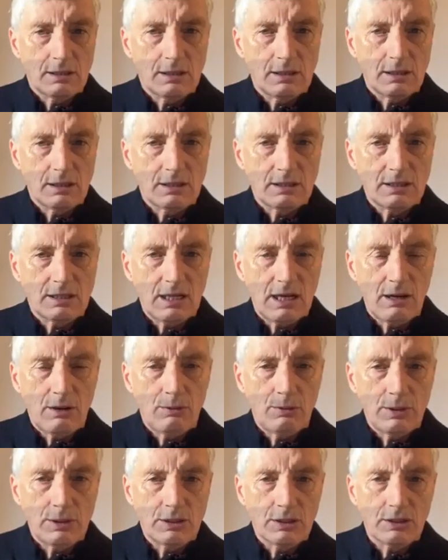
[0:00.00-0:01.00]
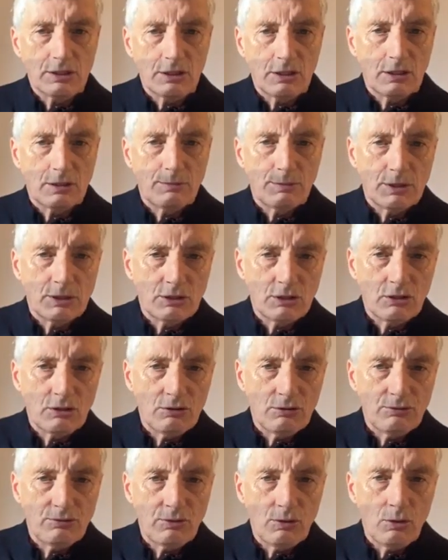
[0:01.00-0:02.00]
It's how we're determined to go
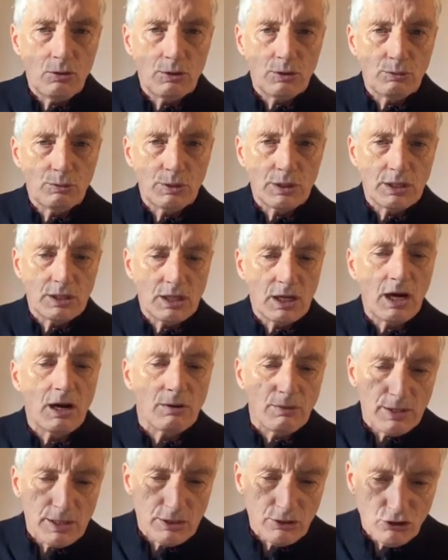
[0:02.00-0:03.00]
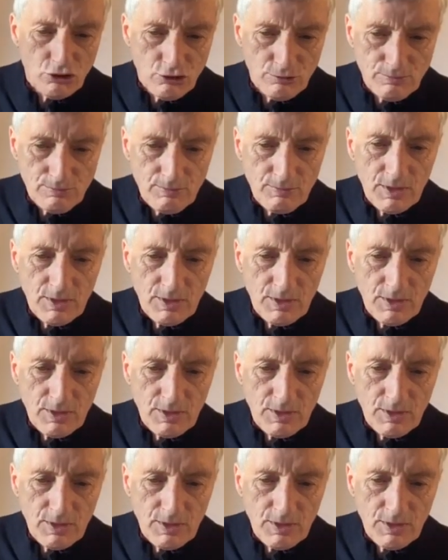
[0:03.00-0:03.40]
forward with courage.